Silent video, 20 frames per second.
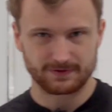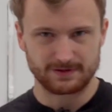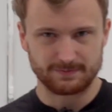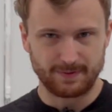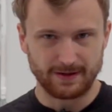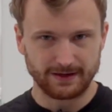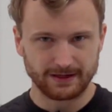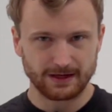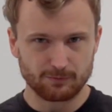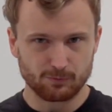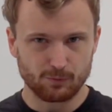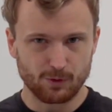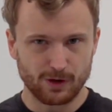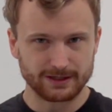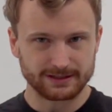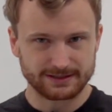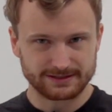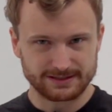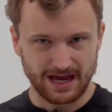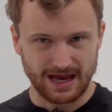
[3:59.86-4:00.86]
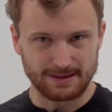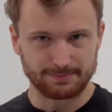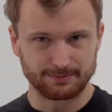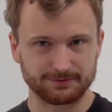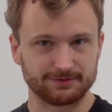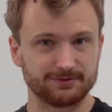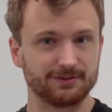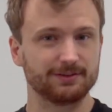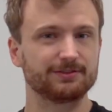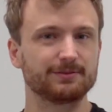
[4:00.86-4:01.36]
Depending on what type
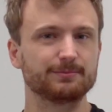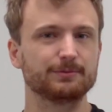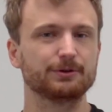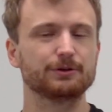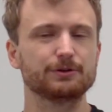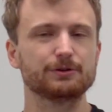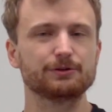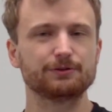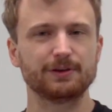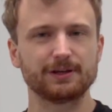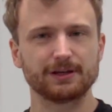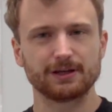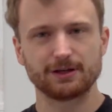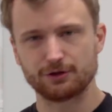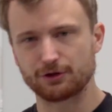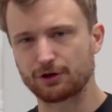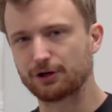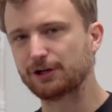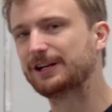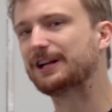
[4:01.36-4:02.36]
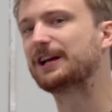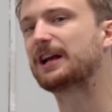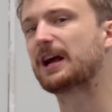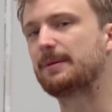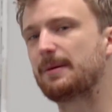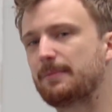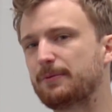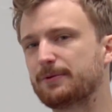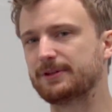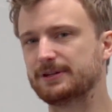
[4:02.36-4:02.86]
of system you're using, you're going to need to
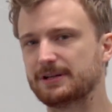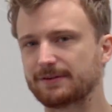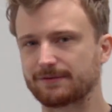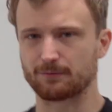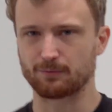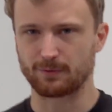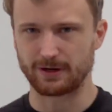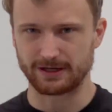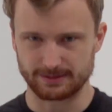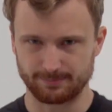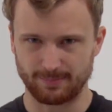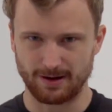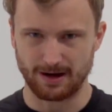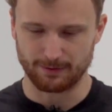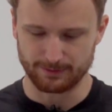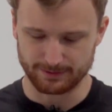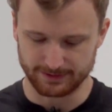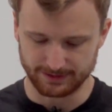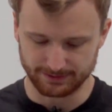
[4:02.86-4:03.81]
come up with a different way to power